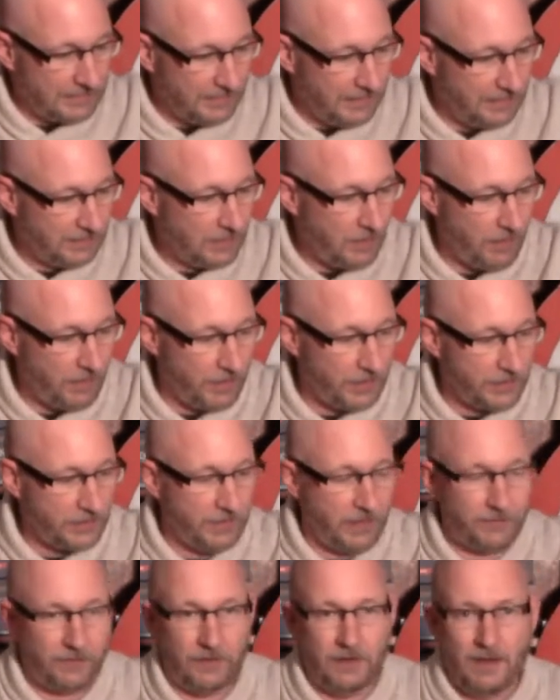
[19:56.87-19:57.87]
of these cards are
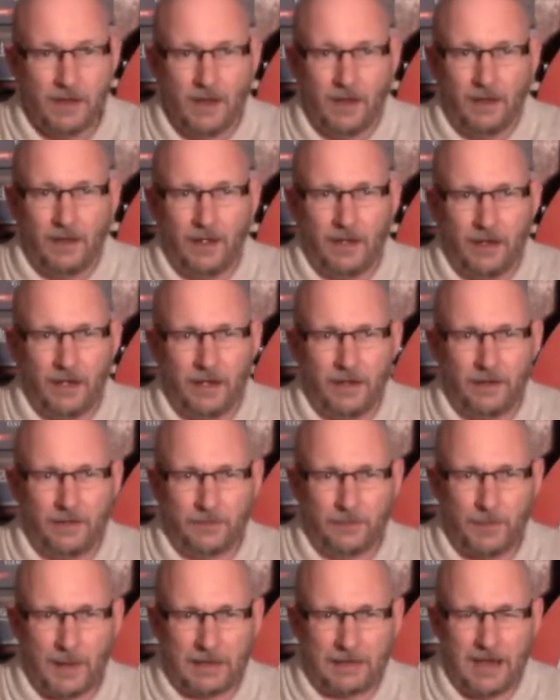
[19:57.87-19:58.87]
nothing
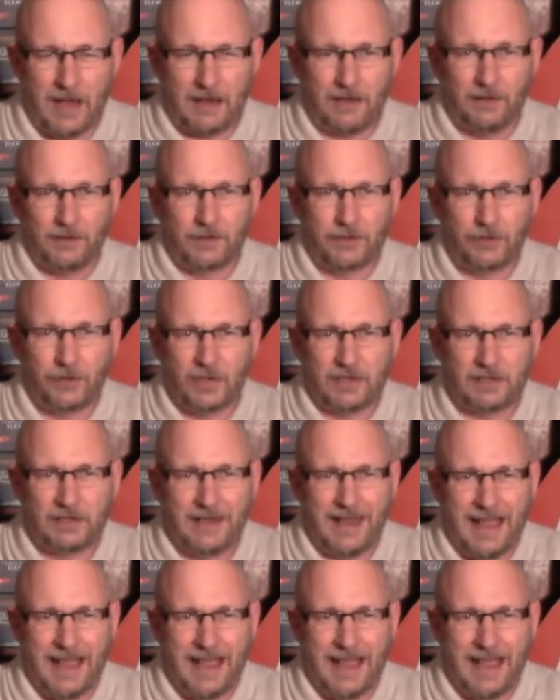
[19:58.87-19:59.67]
spectacular. It's just the